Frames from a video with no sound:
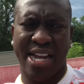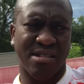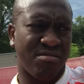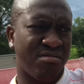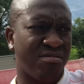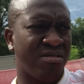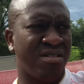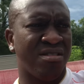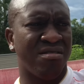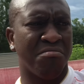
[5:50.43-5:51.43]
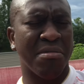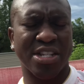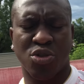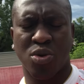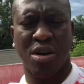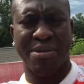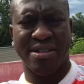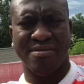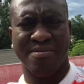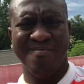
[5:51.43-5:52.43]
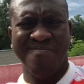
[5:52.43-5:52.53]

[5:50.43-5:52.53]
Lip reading: then Mesut will come in.